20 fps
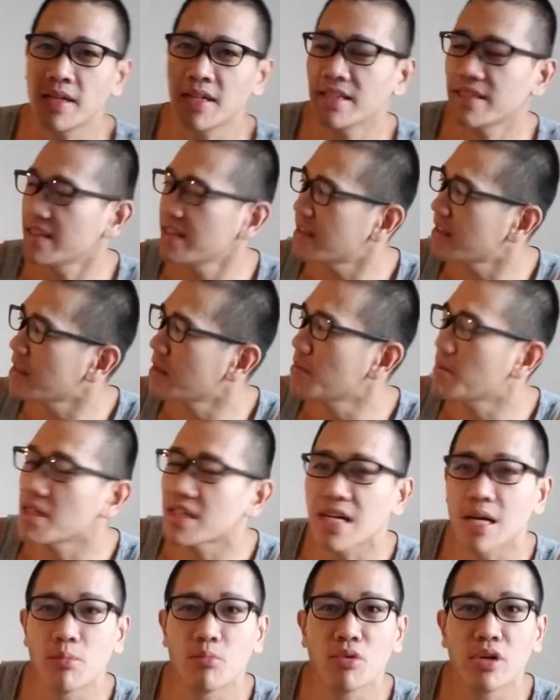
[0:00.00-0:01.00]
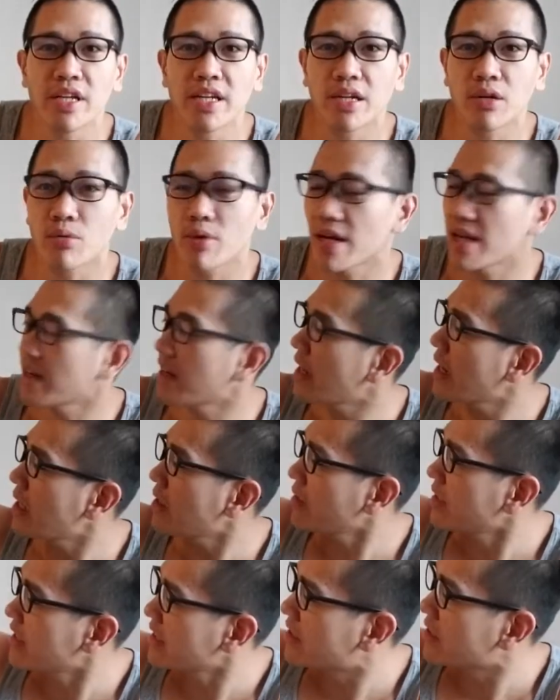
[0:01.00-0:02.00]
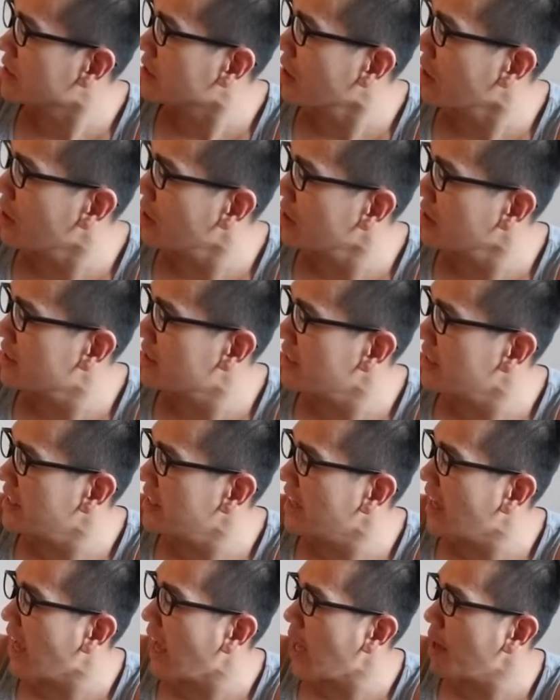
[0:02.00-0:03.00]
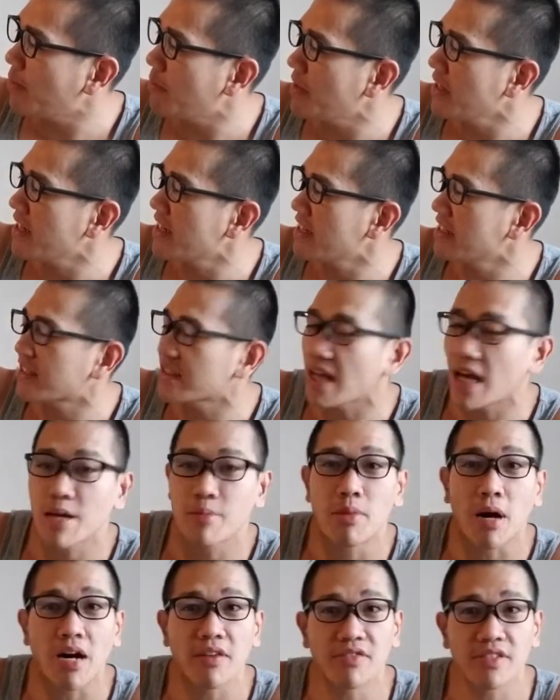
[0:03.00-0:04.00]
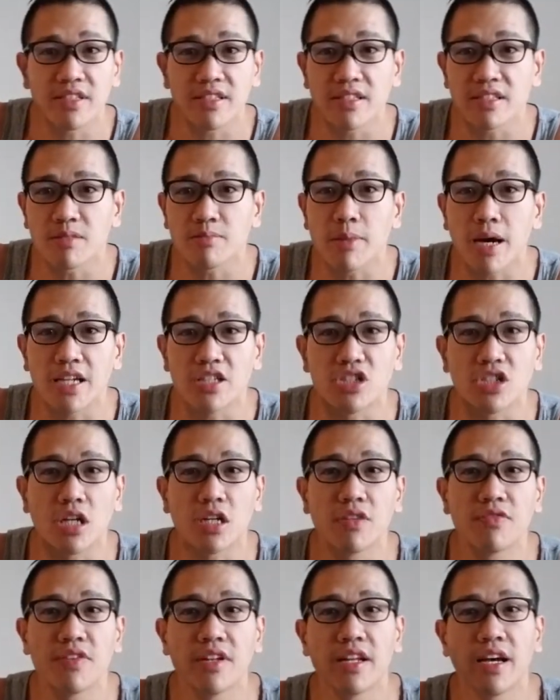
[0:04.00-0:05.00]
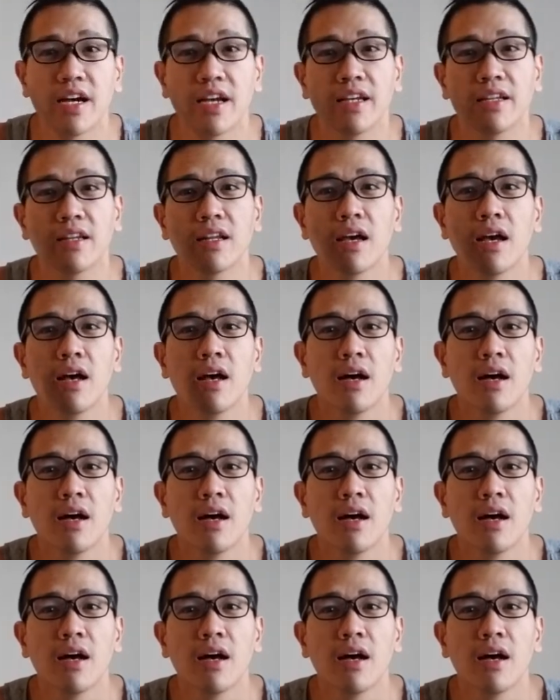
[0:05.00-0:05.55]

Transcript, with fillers: this is the book I'm reading right now. It's called The Happiness Hypothesis by Jonathan Haidt.